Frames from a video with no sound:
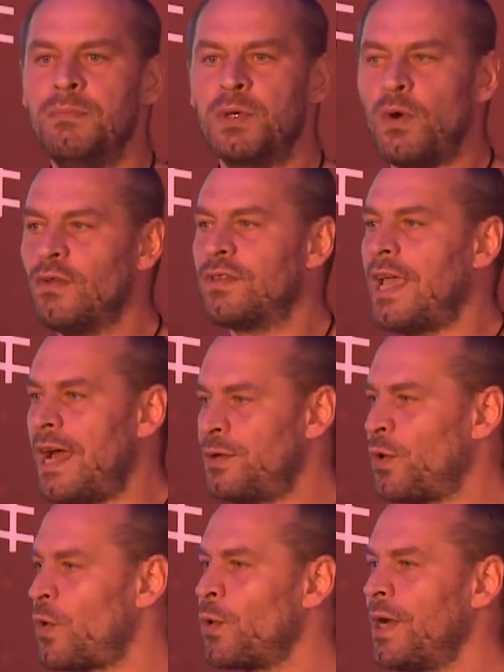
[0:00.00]
Because they are
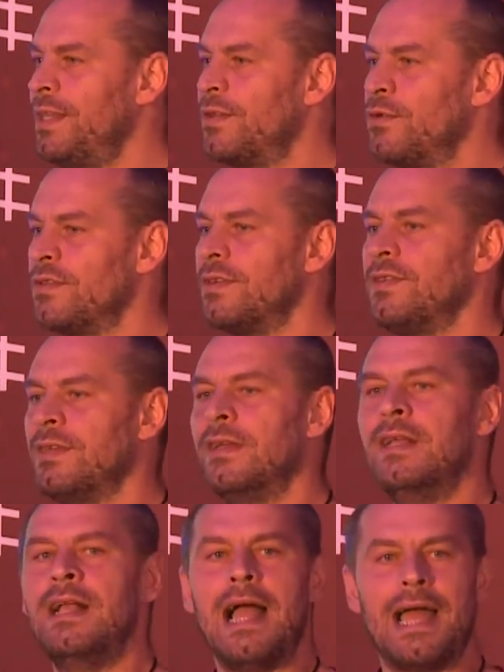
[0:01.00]
your organic users,
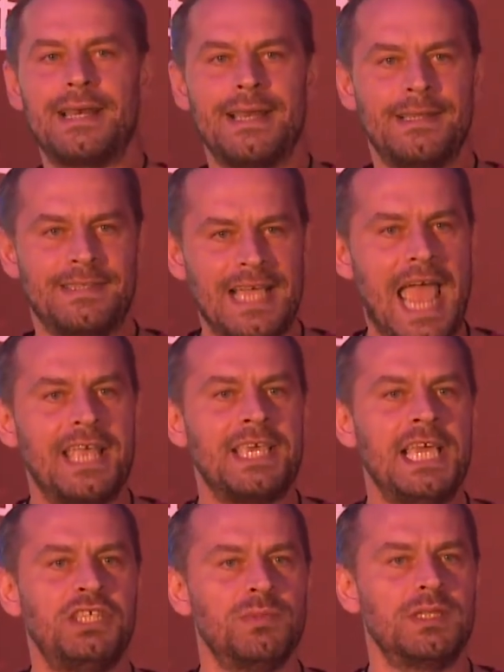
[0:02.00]
and the
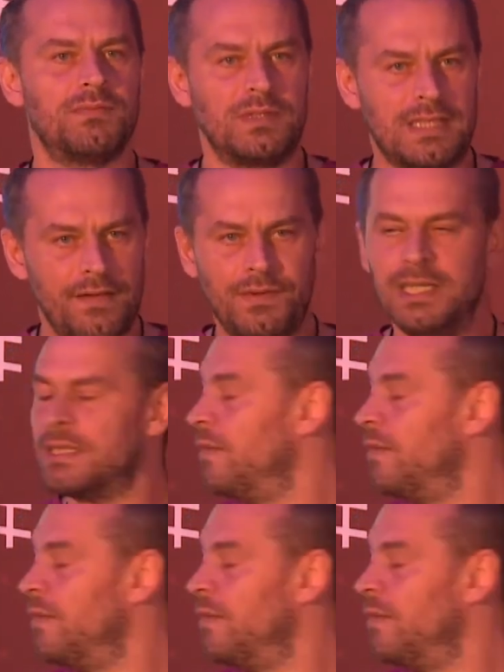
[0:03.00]
engagement definitely